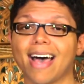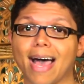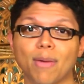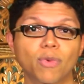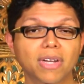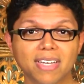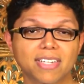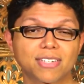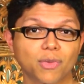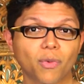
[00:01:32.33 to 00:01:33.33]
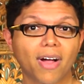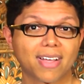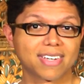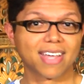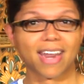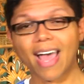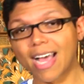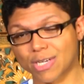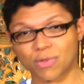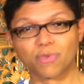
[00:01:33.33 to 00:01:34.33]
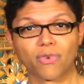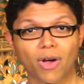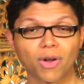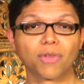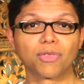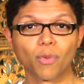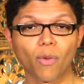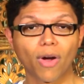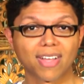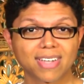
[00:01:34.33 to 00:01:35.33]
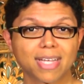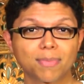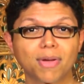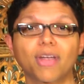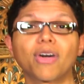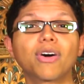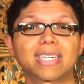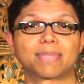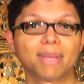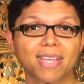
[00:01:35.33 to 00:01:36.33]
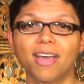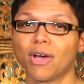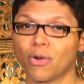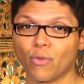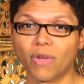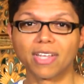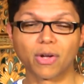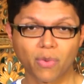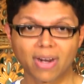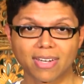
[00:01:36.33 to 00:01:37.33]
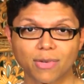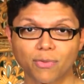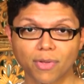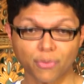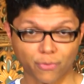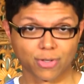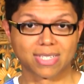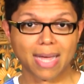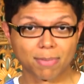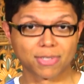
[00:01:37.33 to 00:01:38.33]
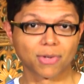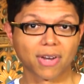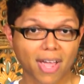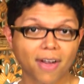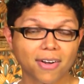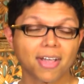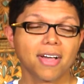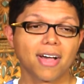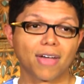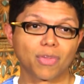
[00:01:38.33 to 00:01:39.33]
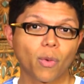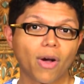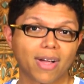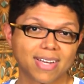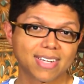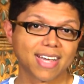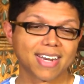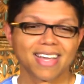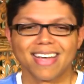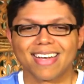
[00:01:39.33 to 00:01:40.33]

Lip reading: I'm really into The Walking Dead. I actually followed The Walking Dead, but it hooked me really quickly when the first episode aired of The Walking Dead.